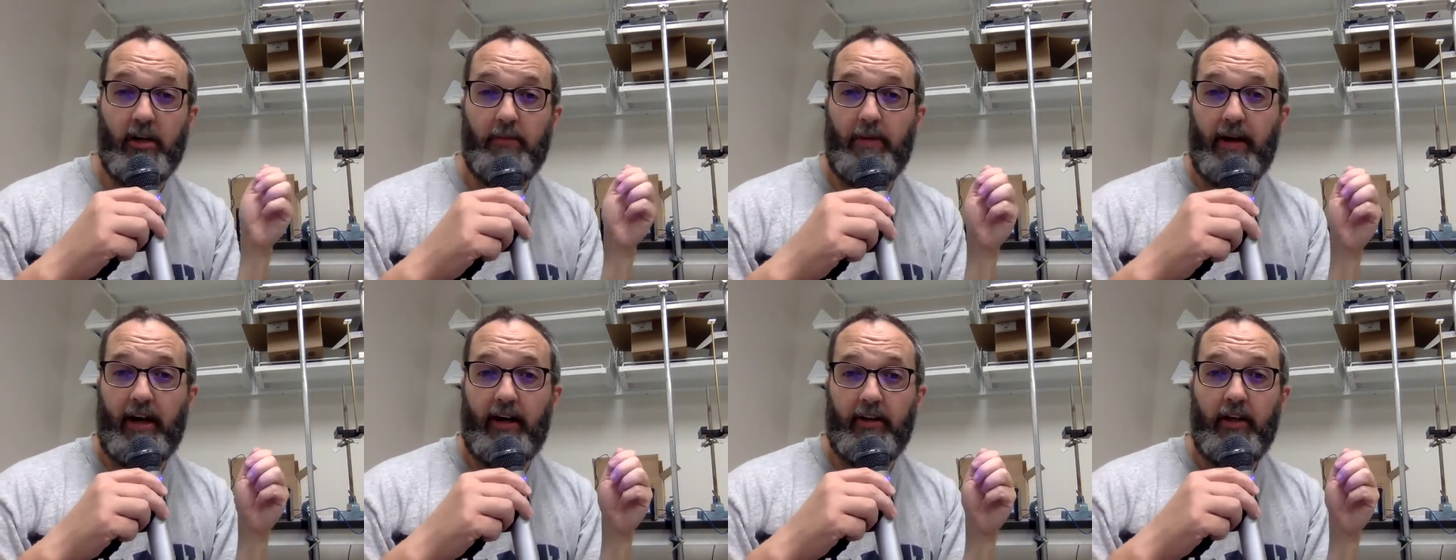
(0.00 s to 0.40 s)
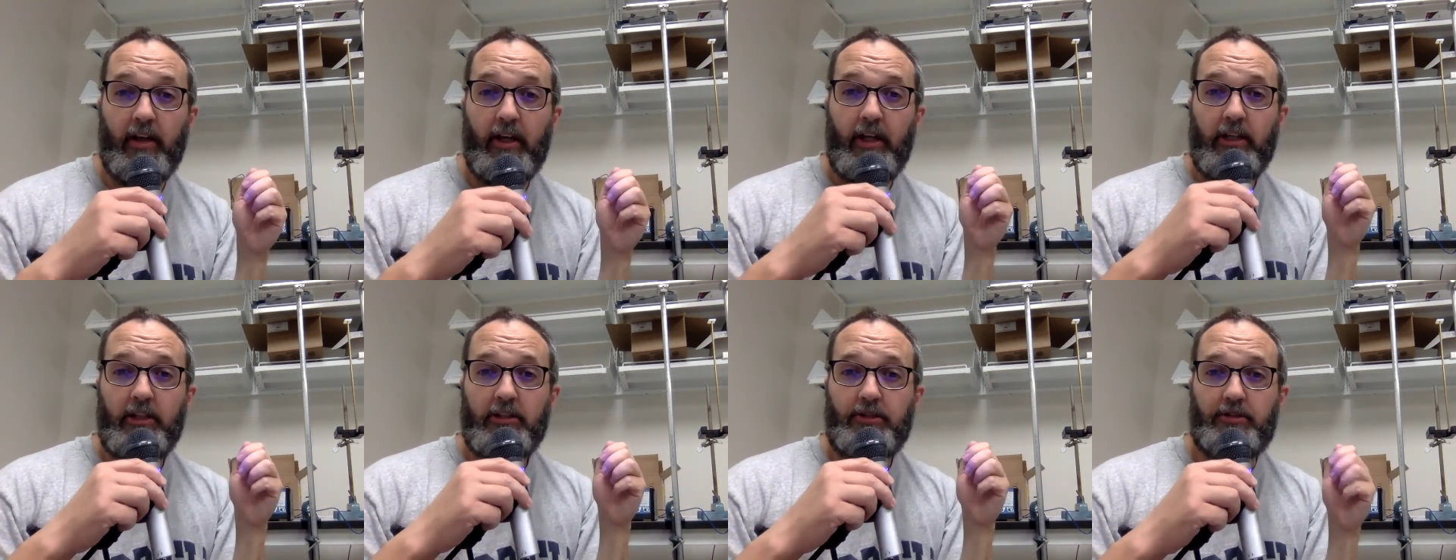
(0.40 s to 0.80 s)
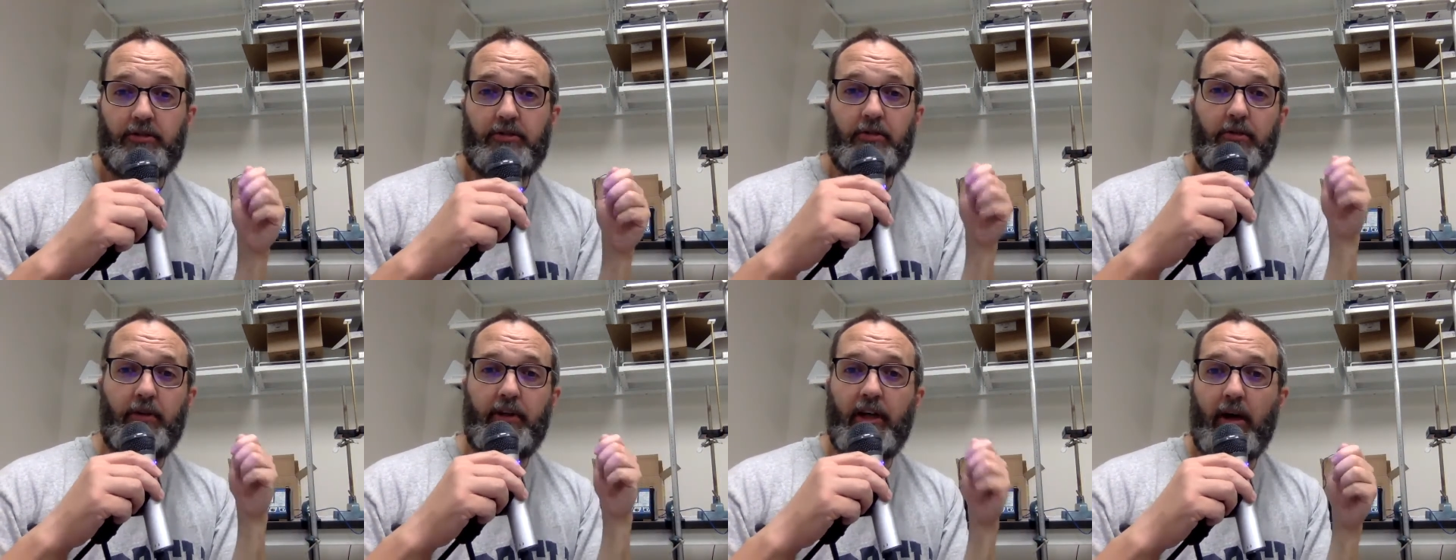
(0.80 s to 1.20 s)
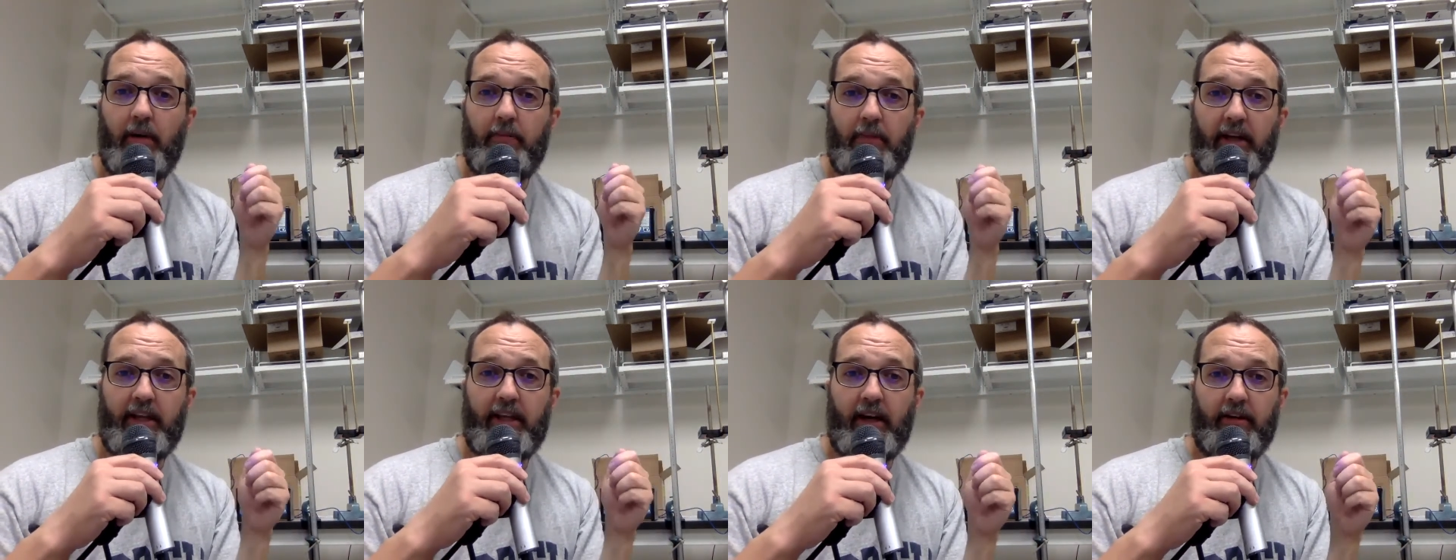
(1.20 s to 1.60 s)
about screwing up
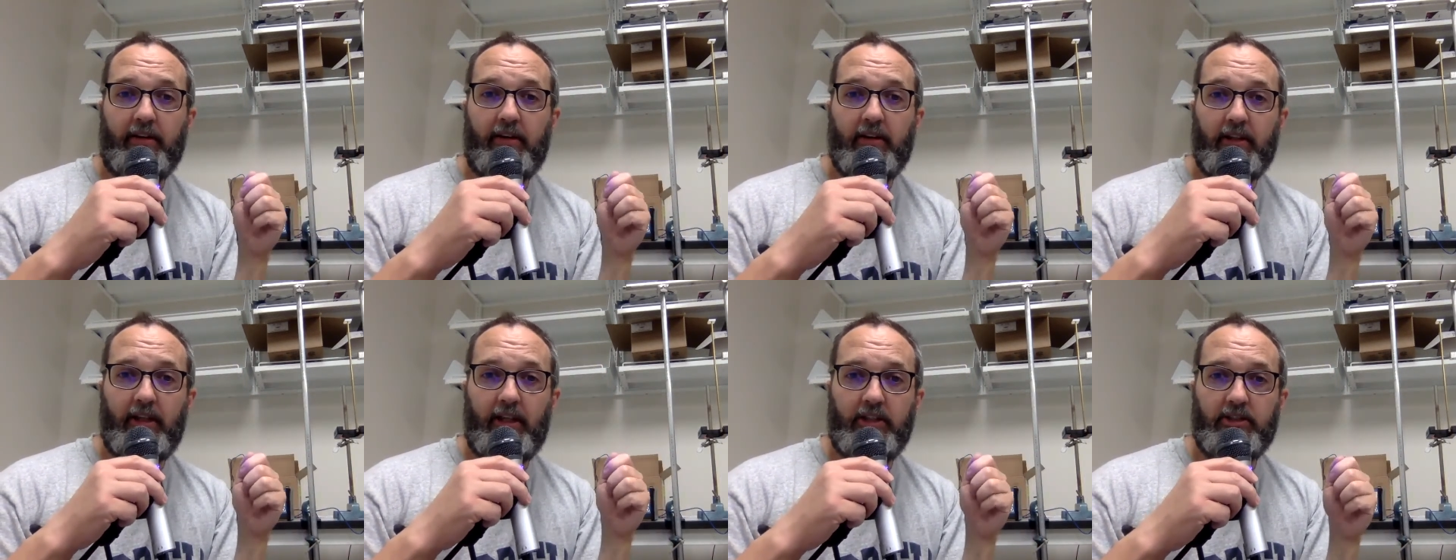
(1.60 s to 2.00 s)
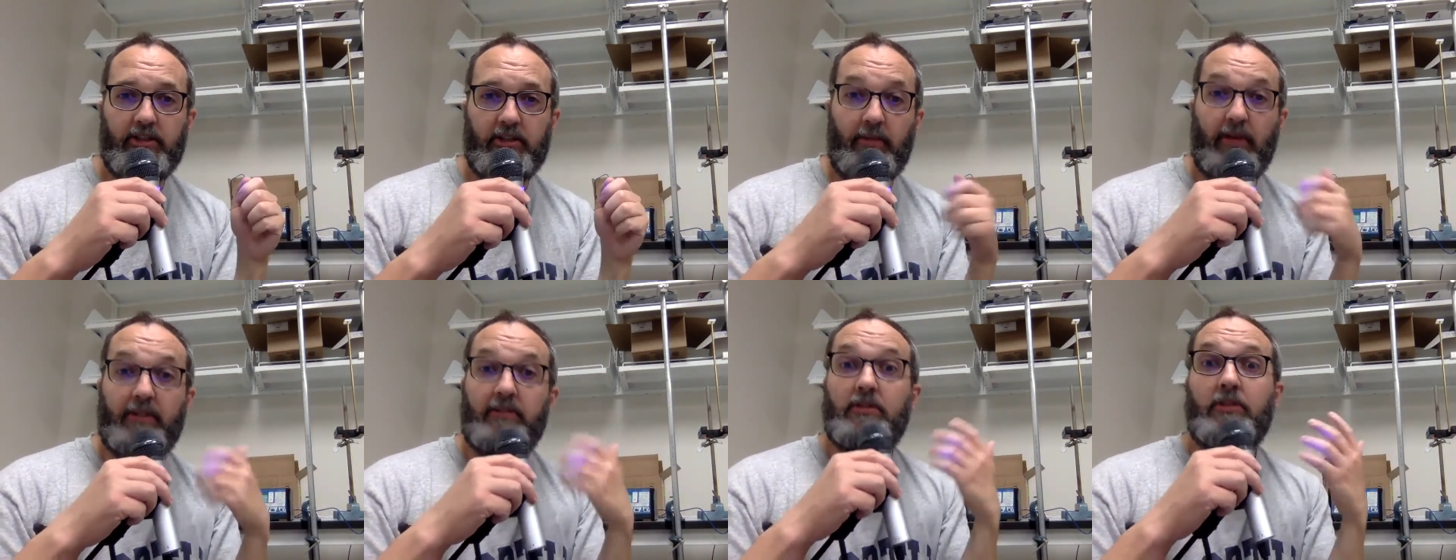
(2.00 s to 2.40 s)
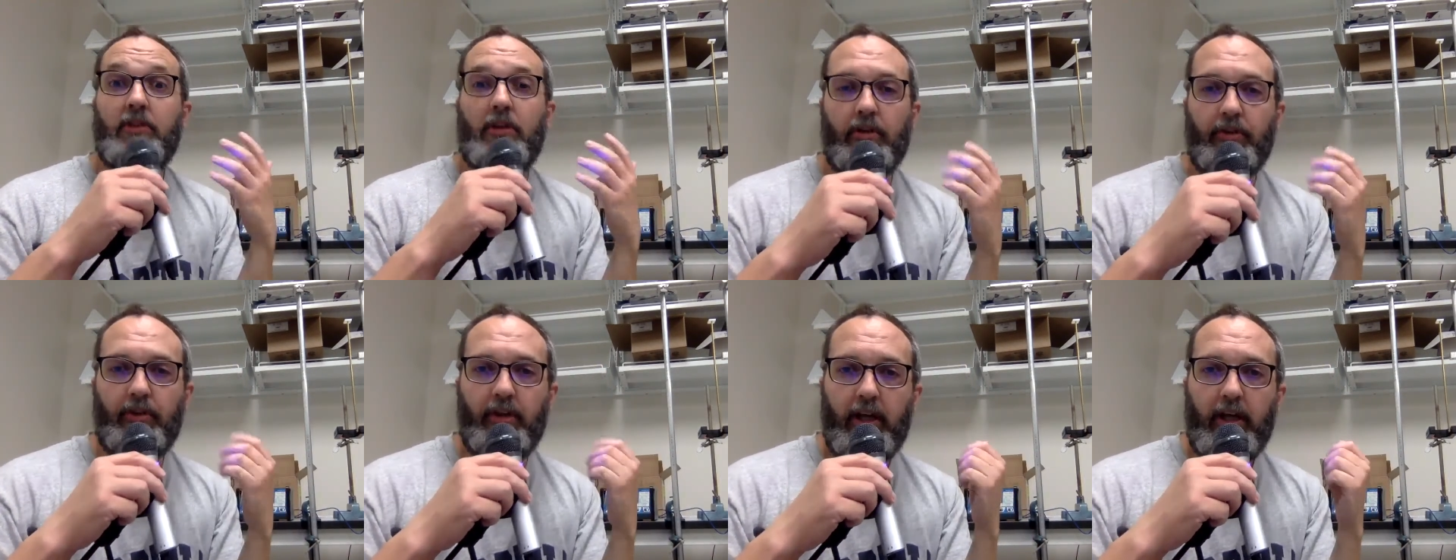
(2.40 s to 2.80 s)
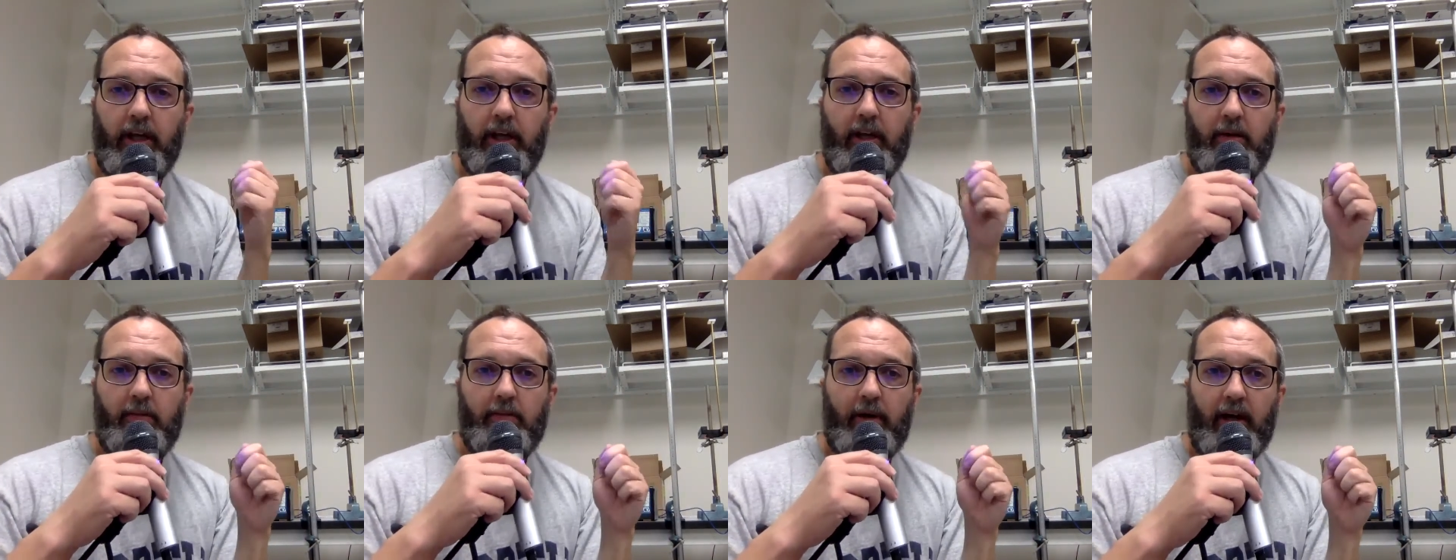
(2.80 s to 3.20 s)
my calculation, my result,
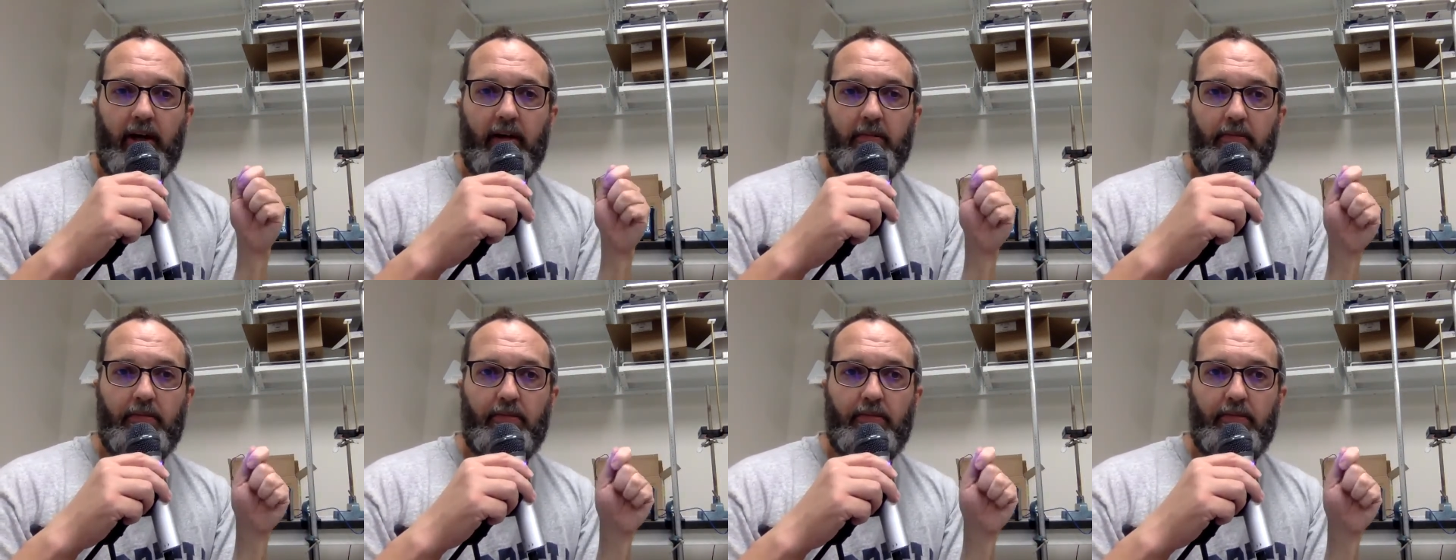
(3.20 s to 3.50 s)
by